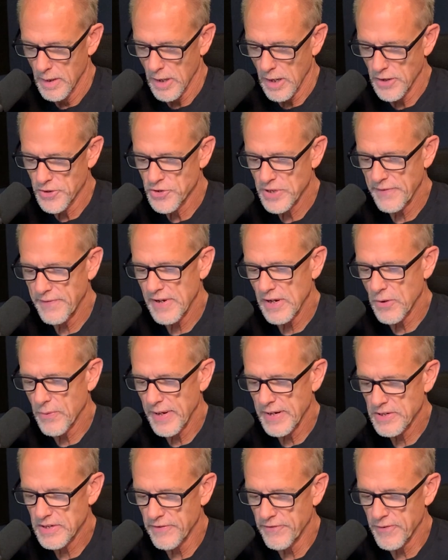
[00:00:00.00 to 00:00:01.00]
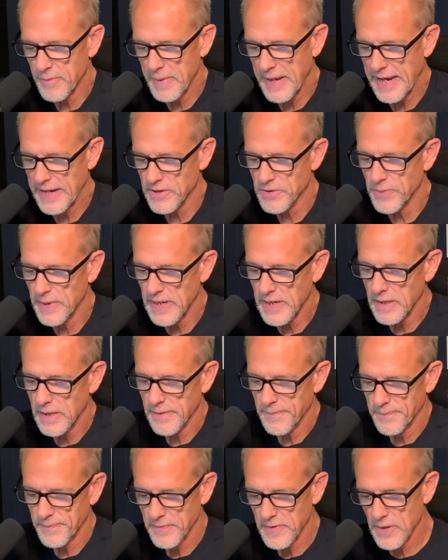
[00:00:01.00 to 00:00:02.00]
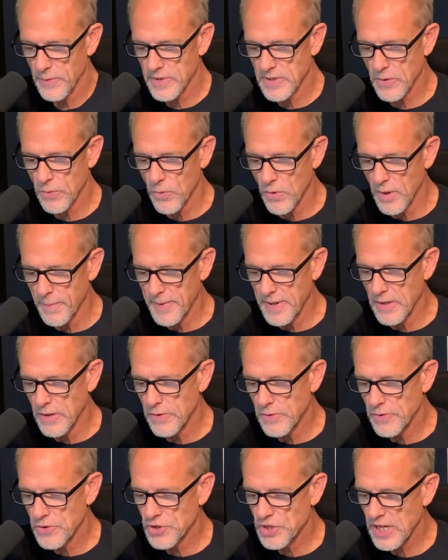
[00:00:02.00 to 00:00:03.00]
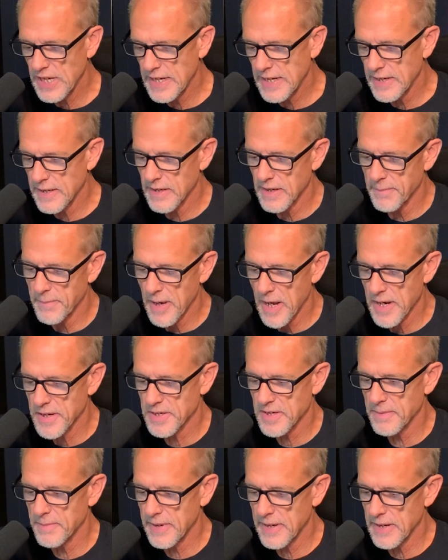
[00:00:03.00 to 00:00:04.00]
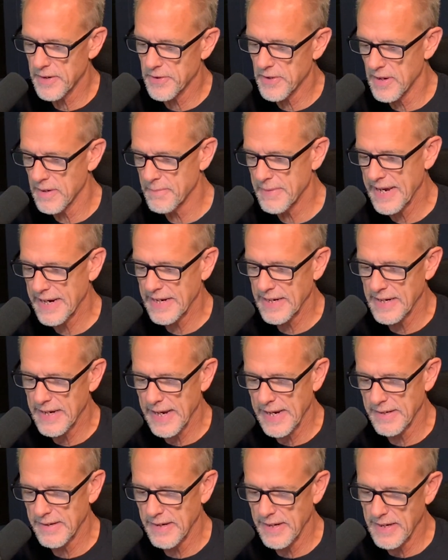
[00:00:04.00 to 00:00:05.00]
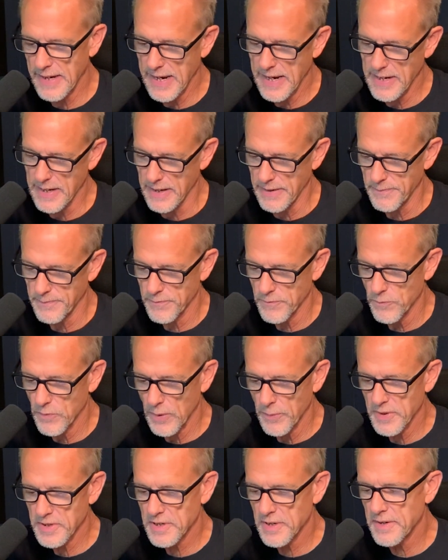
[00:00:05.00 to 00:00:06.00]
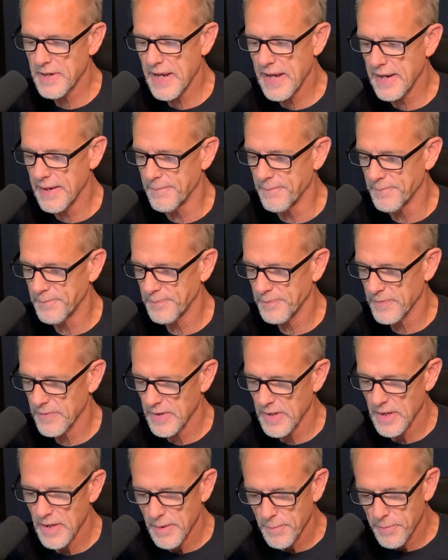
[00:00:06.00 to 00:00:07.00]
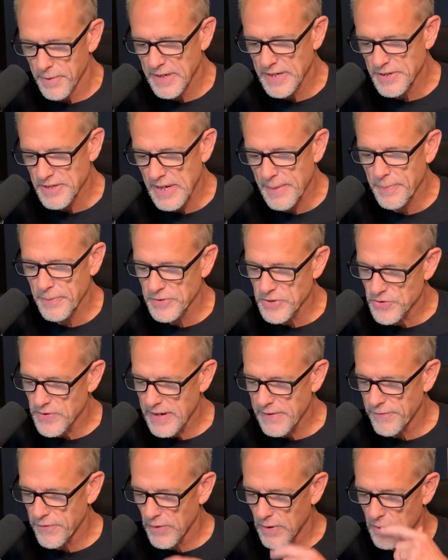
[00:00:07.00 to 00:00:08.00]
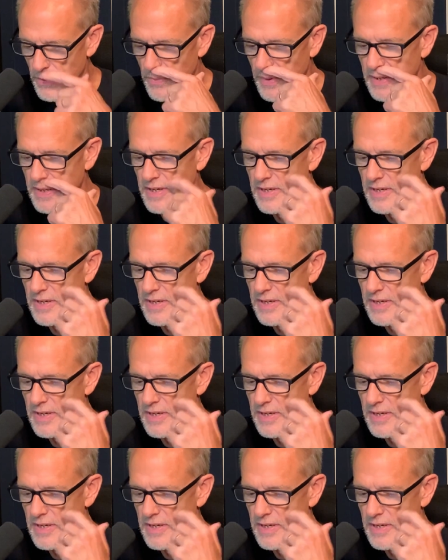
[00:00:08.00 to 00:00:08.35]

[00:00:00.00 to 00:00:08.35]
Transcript: Our trivia question from last week: There was a woman who cheated in the Boston Marathon back in 1980. What was her name? Pretty simple, straightforward one.